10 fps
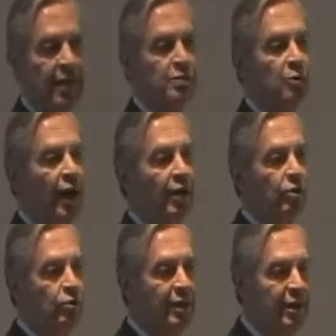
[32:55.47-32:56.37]
That's why
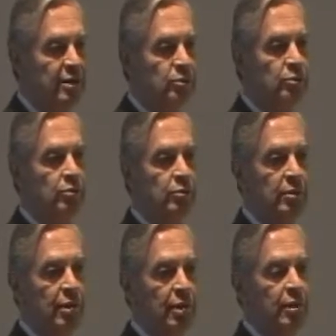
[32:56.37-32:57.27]
you need
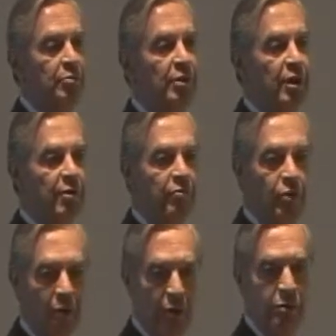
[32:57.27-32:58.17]
to either believe
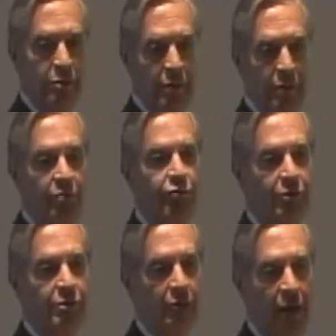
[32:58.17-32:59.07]
or not in
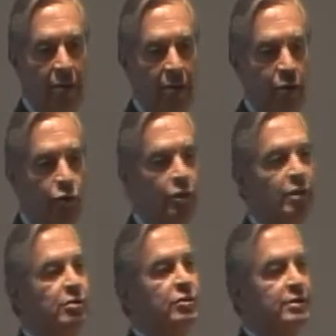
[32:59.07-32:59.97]
free trade. You
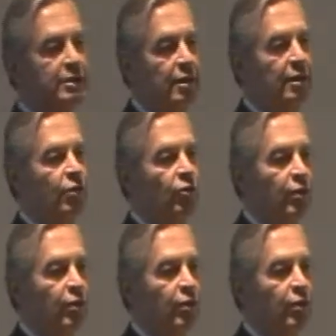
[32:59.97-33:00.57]
need to understand the